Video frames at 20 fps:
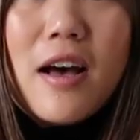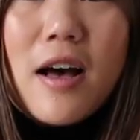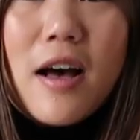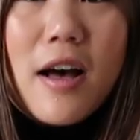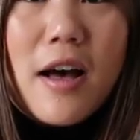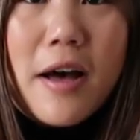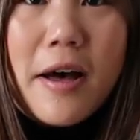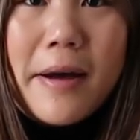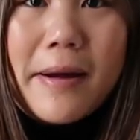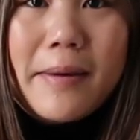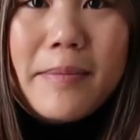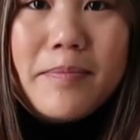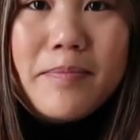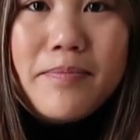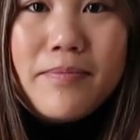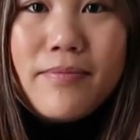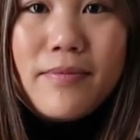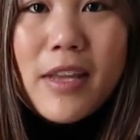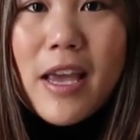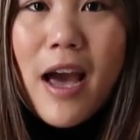
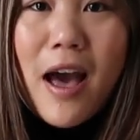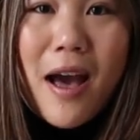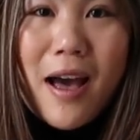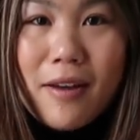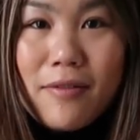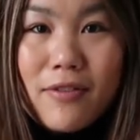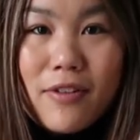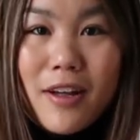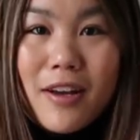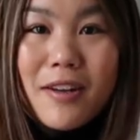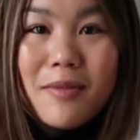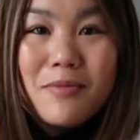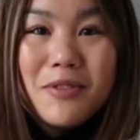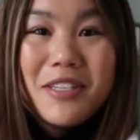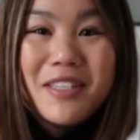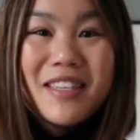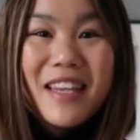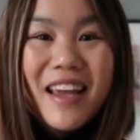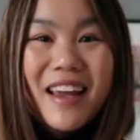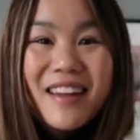Um, yeah, I feel like I'm
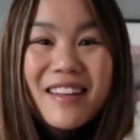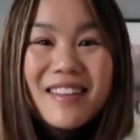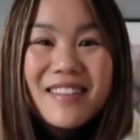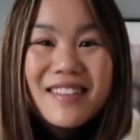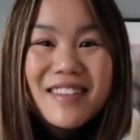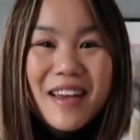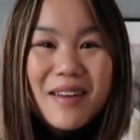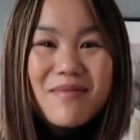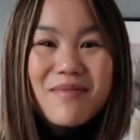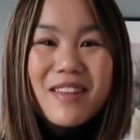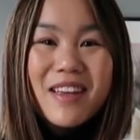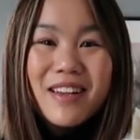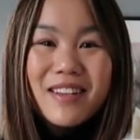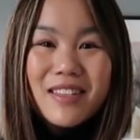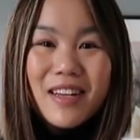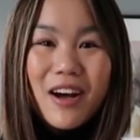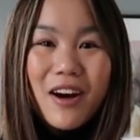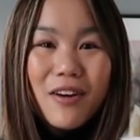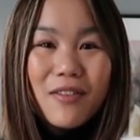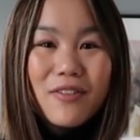just saying the same
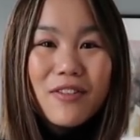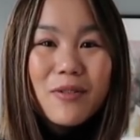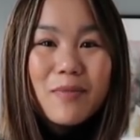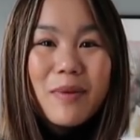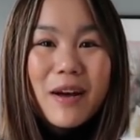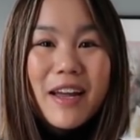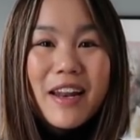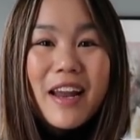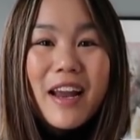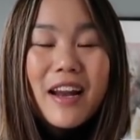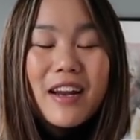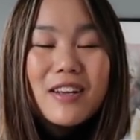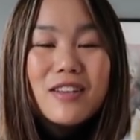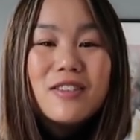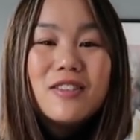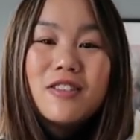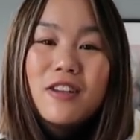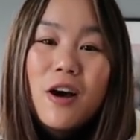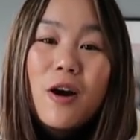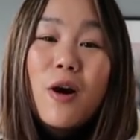things over, but it
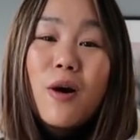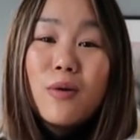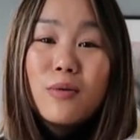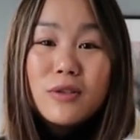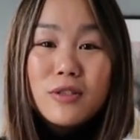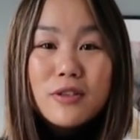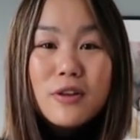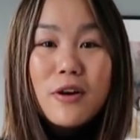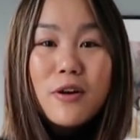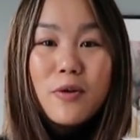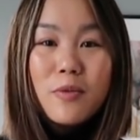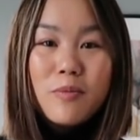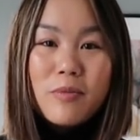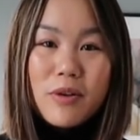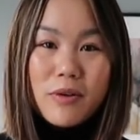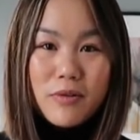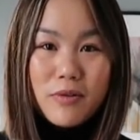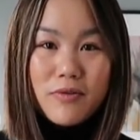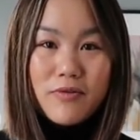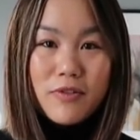is so, so
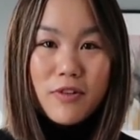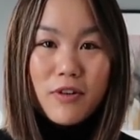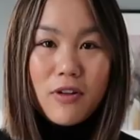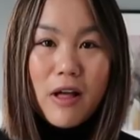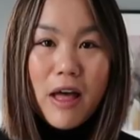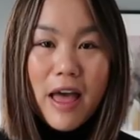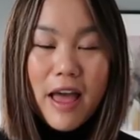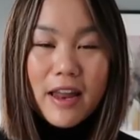beautiful,